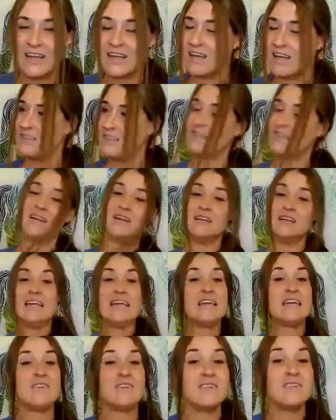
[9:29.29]
Is it an
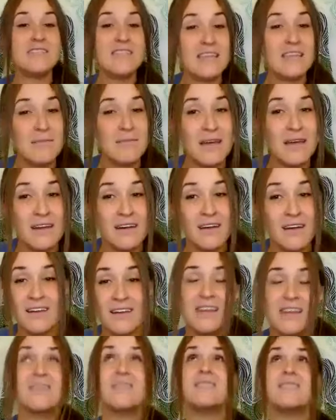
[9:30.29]
inner demon? An
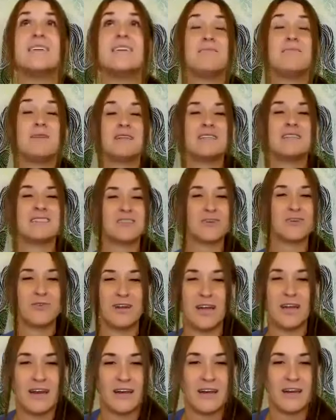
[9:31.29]
inner demon is
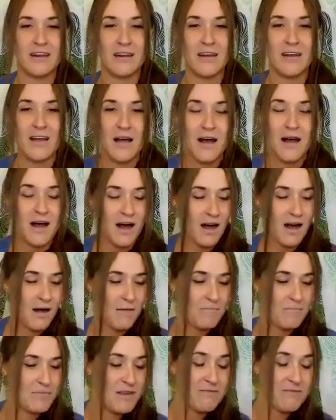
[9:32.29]
created
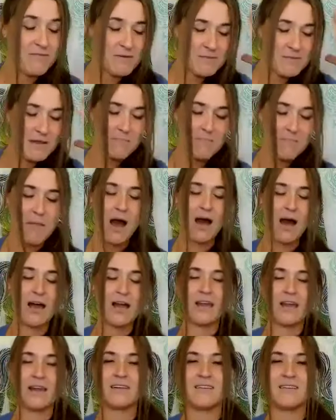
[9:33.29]
from the
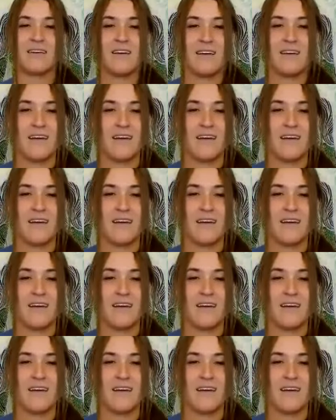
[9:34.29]
mind